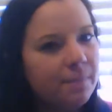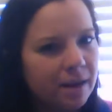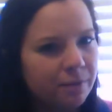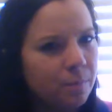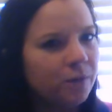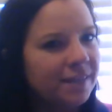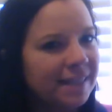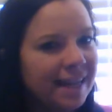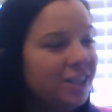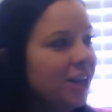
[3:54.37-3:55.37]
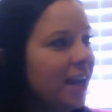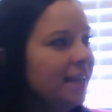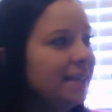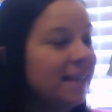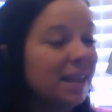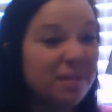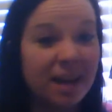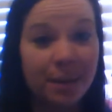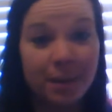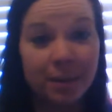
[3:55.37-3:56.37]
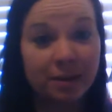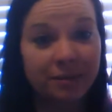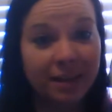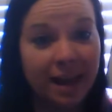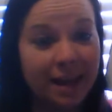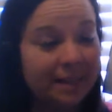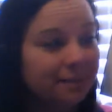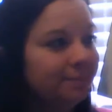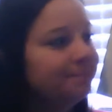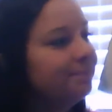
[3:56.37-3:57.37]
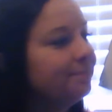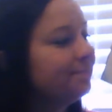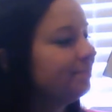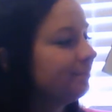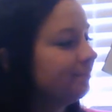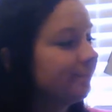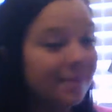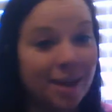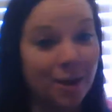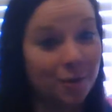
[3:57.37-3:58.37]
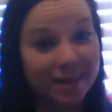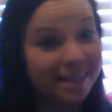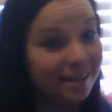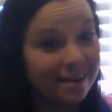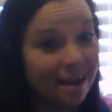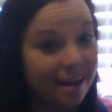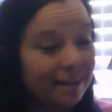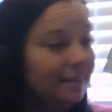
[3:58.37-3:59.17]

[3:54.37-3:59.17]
metamorphosize yet? Did he become a butterfly? No, he did not.